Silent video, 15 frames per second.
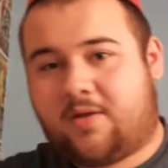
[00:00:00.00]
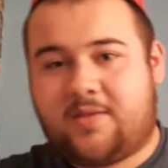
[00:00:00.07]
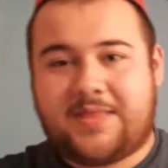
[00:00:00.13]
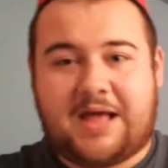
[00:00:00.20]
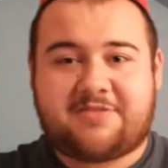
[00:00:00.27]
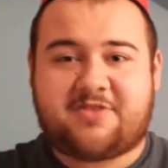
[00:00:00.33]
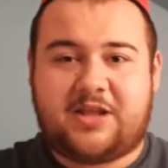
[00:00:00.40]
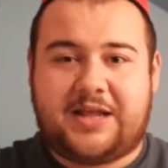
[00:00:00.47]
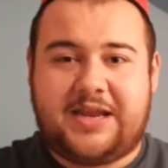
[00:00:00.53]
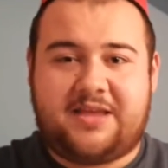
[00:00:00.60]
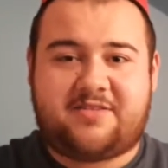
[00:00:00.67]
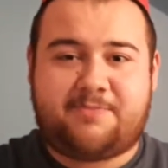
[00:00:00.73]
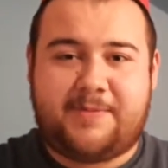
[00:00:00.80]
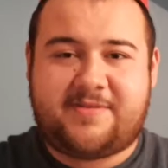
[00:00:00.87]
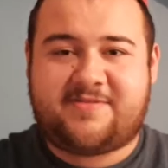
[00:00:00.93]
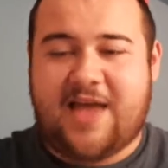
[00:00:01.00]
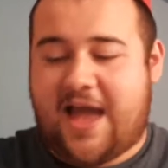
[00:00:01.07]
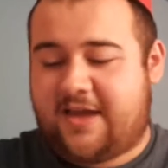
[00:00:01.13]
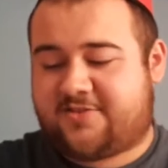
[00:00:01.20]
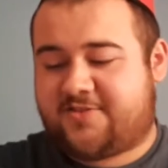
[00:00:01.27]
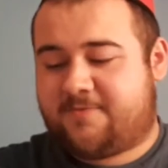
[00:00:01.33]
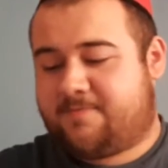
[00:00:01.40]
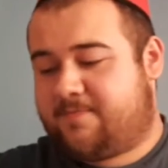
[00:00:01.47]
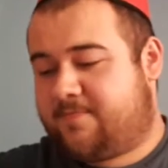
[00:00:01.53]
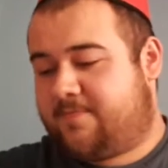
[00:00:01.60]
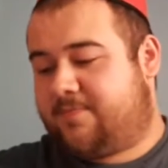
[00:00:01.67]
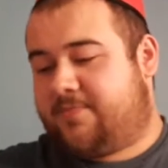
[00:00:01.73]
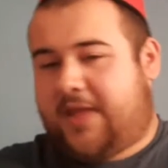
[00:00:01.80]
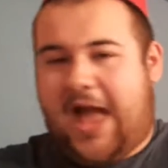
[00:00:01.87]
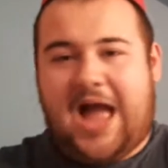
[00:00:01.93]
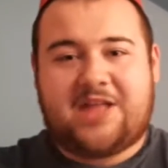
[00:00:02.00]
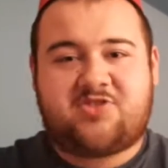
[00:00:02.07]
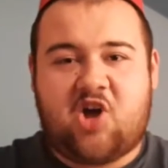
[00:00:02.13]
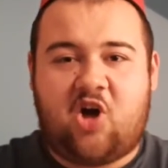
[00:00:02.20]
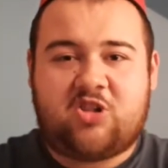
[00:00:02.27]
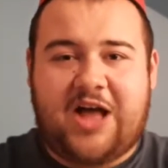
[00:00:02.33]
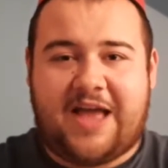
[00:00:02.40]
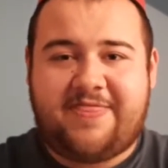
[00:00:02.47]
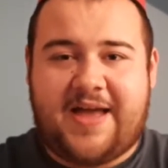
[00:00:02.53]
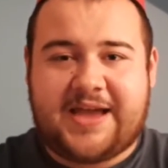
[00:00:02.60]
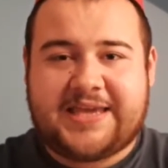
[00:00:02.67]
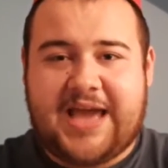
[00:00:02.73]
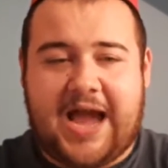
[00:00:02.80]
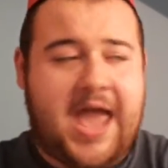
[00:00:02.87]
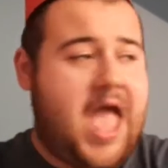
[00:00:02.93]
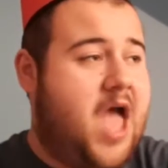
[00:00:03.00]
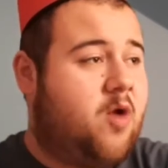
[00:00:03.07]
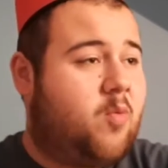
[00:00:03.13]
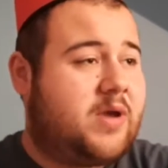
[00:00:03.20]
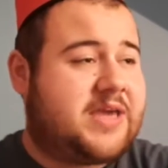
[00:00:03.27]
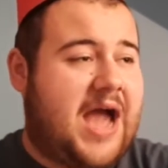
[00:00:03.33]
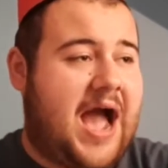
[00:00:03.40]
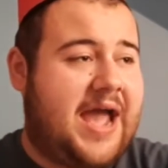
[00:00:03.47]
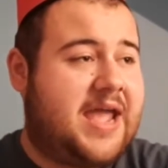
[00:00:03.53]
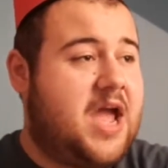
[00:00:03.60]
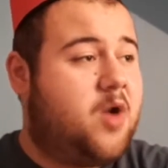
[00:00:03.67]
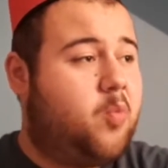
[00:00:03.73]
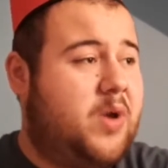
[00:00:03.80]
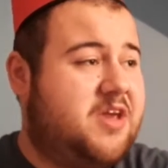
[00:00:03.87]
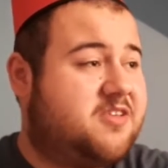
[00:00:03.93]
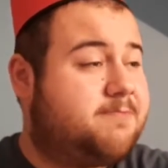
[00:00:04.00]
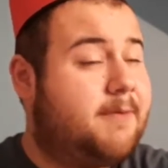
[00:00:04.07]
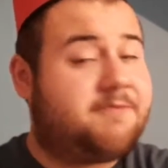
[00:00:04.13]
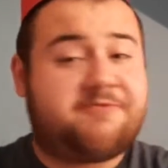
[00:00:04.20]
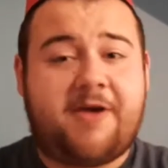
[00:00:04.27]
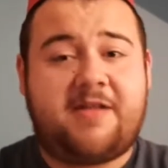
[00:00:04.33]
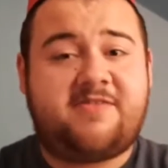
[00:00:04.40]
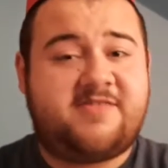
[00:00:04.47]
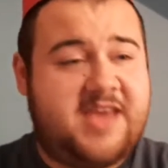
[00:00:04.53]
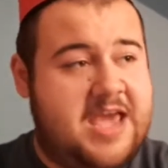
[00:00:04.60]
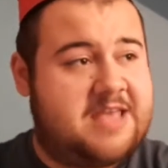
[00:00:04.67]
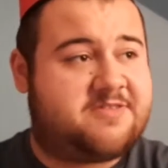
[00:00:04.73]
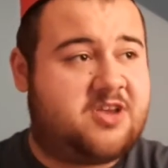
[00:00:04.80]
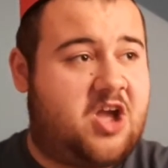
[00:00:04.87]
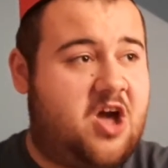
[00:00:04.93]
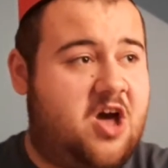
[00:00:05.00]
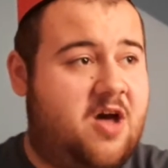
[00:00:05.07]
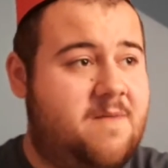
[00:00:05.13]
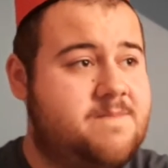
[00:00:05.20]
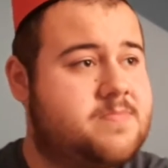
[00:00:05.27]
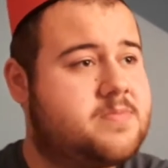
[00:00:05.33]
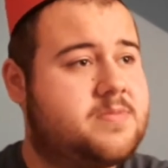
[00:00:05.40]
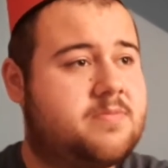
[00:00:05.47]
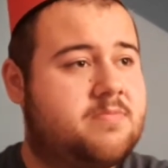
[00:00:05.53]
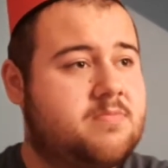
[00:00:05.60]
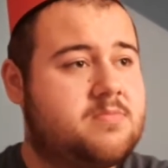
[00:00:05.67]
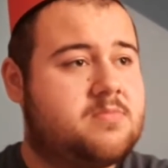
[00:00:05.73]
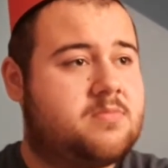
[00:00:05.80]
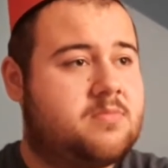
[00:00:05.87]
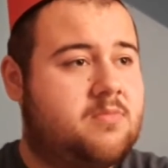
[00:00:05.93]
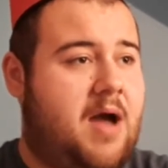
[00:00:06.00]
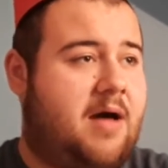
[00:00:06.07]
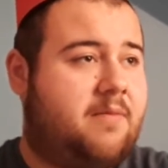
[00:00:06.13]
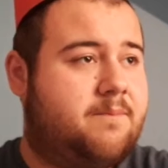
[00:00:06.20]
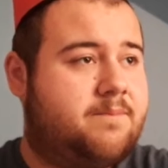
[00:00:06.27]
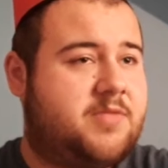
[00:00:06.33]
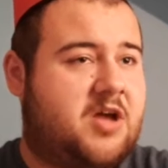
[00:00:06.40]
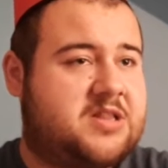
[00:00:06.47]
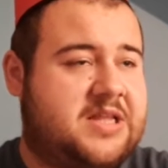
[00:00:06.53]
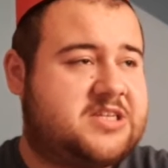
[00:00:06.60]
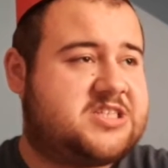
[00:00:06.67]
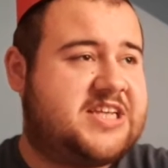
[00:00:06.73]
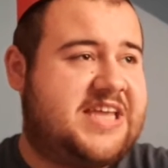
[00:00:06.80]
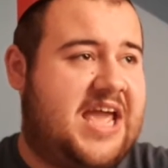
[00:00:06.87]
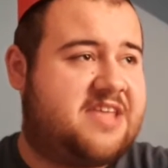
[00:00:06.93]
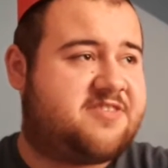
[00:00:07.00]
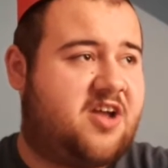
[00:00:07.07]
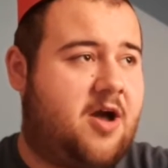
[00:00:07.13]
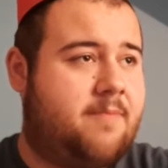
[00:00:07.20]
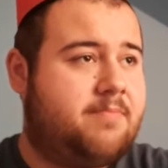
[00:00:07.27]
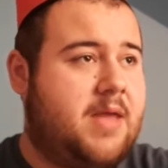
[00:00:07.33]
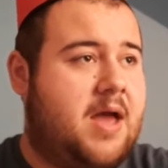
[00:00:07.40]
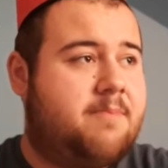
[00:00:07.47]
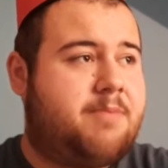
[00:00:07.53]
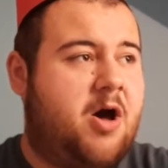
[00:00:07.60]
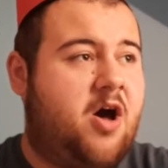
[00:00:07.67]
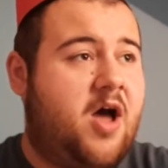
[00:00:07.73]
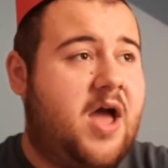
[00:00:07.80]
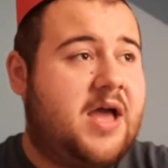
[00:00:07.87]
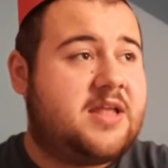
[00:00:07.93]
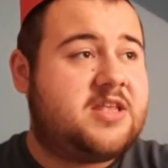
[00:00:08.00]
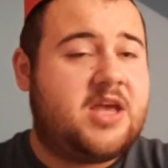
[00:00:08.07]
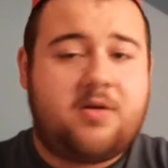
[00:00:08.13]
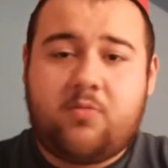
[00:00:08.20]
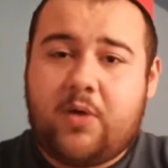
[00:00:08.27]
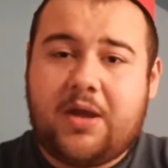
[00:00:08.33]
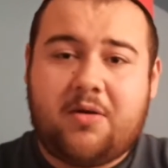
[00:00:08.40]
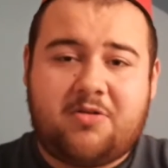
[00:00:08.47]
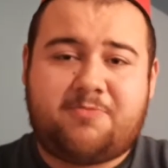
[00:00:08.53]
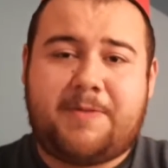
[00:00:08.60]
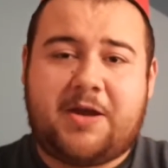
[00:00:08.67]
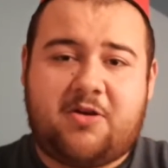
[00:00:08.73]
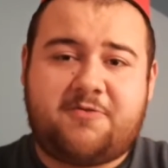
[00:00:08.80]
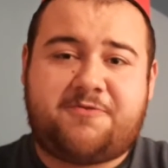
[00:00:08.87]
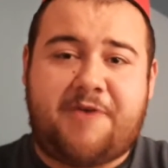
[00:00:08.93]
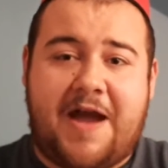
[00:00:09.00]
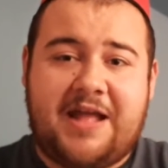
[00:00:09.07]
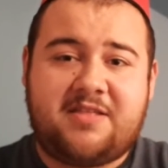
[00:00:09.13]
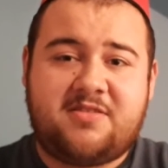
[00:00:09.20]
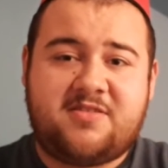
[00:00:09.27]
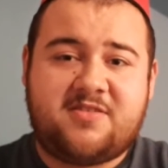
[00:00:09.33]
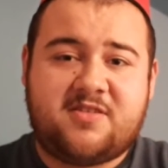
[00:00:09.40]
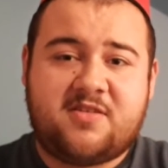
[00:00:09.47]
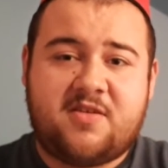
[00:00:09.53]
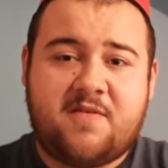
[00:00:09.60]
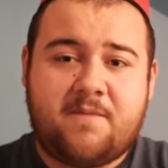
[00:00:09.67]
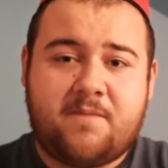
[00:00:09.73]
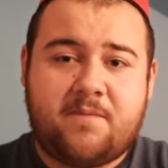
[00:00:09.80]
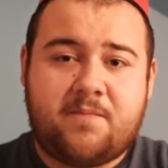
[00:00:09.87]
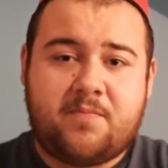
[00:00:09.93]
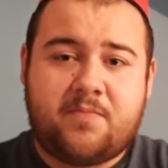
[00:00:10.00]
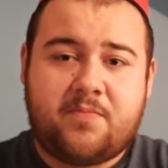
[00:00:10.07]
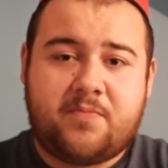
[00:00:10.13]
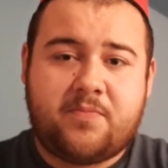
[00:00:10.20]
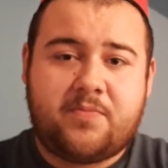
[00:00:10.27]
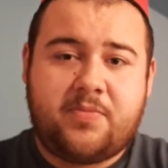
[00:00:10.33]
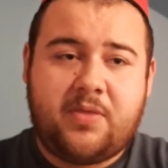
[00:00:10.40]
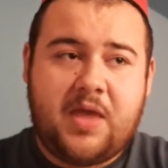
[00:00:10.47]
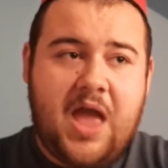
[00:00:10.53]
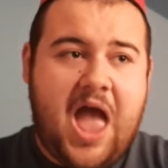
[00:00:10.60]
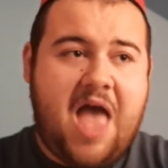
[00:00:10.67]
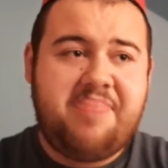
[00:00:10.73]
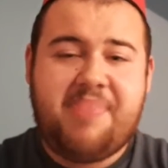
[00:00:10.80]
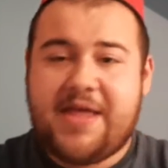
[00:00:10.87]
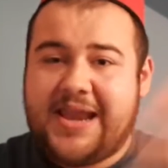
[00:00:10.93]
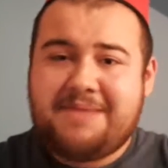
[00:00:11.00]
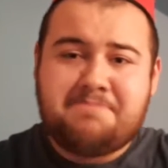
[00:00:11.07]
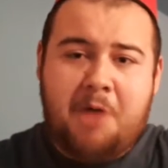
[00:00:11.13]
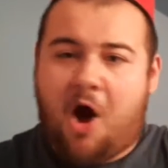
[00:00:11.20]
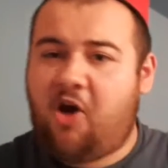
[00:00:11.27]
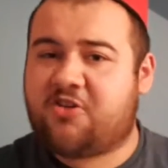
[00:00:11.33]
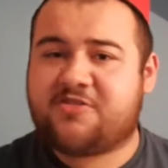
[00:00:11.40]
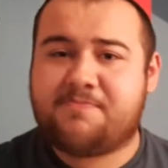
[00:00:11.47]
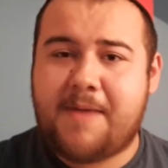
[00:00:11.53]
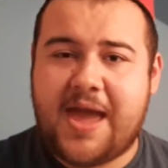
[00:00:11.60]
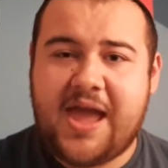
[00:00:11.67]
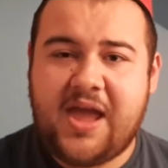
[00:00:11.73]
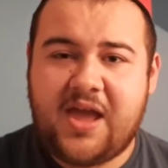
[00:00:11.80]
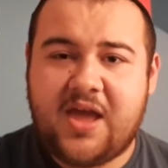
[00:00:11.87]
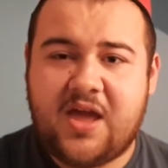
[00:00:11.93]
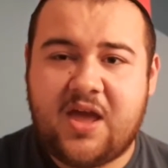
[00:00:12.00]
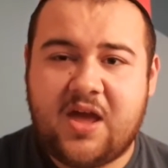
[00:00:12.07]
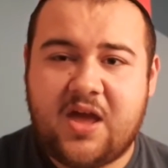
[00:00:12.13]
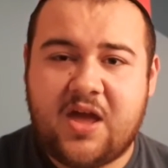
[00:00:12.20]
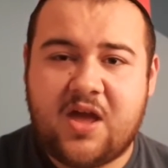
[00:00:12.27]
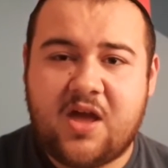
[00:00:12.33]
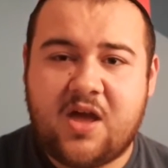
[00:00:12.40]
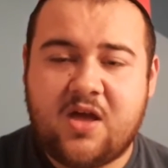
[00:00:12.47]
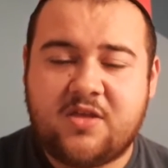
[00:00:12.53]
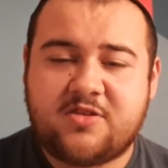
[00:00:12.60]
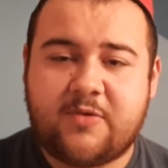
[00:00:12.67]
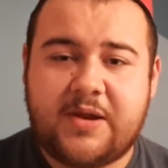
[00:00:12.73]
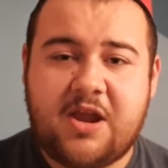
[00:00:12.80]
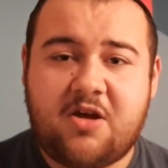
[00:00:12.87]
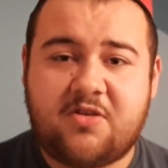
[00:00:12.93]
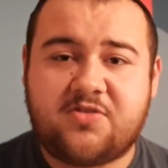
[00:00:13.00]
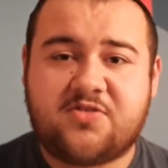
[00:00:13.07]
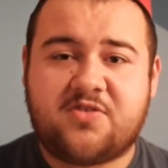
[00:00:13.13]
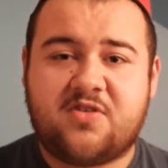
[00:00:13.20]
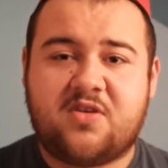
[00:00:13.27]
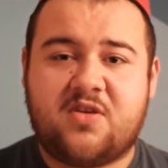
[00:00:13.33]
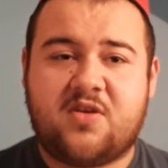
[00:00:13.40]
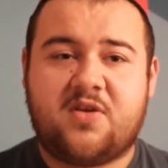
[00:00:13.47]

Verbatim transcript: That's all that needs to be said. I don't like that guy. Guy, we used to be friends years ago. Well, not literally years ago, but we used to be good friends. And then he mocks me. So he does.